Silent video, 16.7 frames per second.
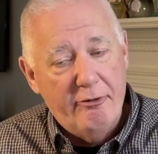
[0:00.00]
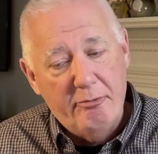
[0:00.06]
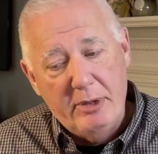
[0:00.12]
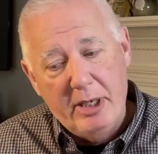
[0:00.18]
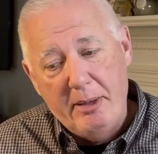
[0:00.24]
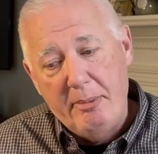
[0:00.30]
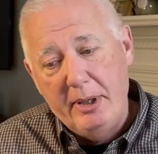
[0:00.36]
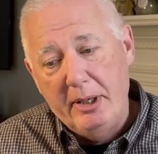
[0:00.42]

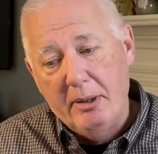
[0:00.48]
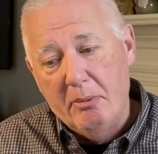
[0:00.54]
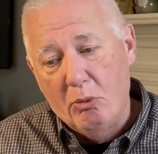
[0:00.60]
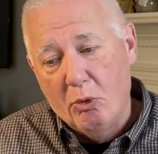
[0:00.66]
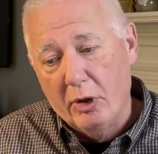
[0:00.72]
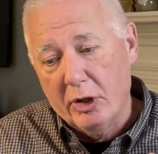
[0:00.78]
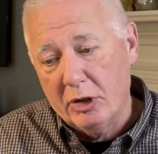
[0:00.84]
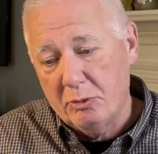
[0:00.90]
Maybe a
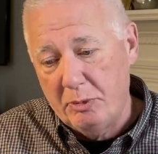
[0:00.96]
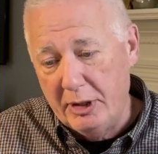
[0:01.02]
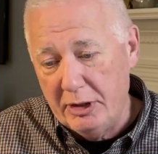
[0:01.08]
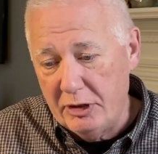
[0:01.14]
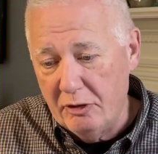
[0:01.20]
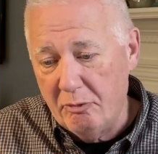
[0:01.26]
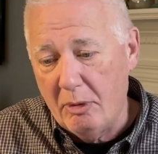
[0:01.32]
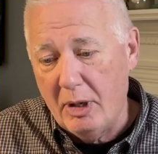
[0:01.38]
more
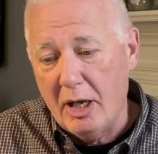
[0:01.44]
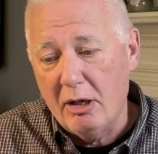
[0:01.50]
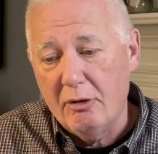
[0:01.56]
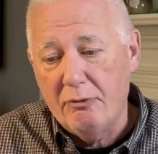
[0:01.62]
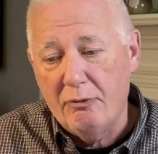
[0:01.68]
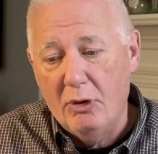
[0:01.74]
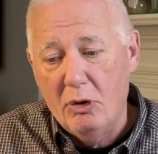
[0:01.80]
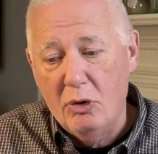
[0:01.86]
expensive
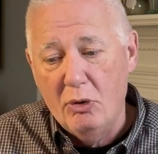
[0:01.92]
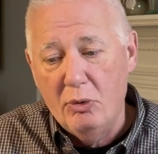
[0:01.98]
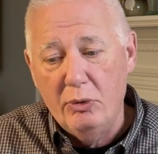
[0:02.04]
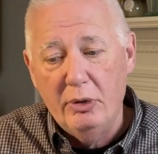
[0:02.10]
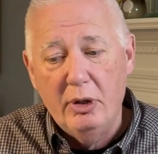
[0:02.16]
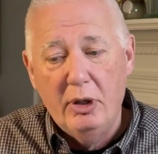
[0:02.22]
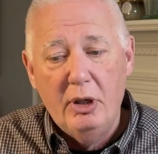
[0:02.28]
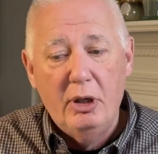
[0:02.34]

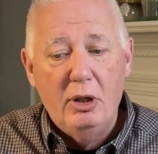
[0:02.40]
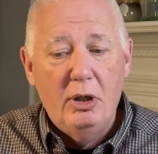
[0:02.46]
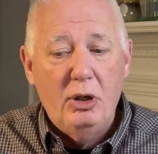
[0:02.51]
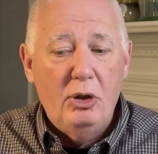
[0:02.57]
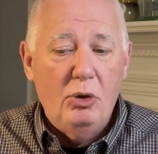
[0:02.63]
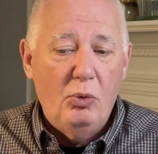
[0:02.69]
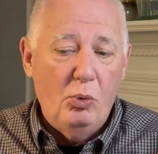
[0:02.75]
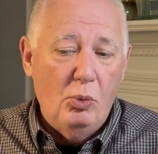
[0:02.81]
microphone
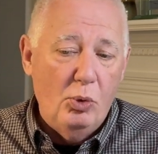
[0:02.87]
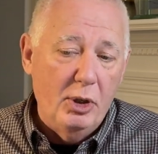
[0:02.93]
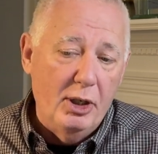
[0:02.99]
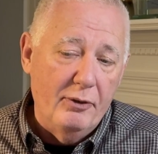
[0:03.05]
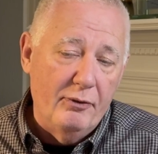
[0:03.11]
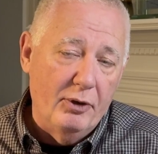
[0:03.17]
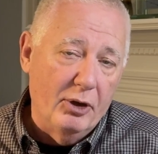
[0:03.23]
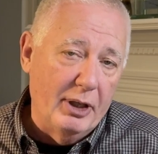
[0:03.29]
would
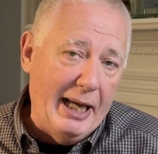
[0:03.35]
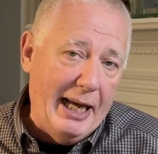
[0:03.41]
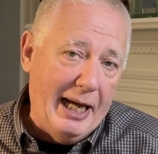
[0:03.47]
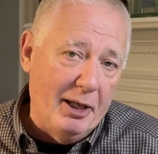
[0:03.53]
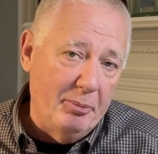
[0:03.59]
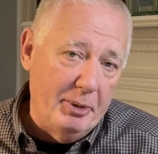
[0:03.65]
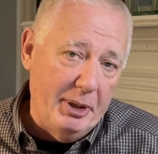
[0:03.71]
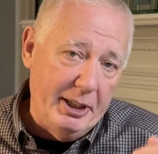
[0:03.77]
have
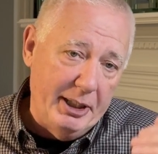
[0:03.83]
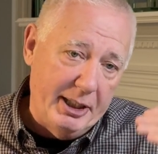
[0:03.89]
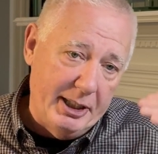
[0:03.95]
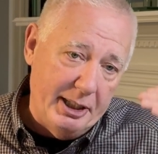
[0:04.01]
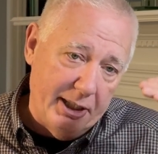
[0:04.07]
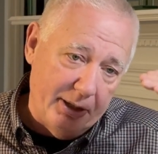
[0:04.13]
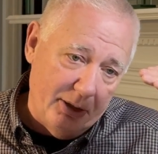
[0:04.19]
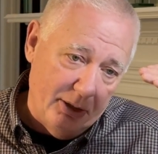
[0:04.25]
allowed me to
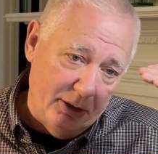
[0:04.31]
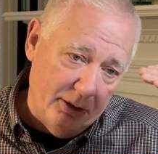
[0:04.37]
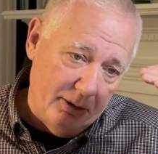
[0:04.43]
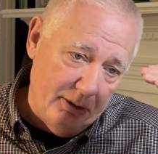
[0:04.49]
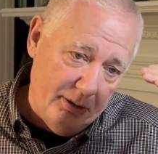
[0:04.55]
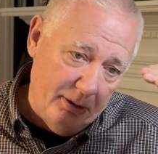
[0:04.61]
cut the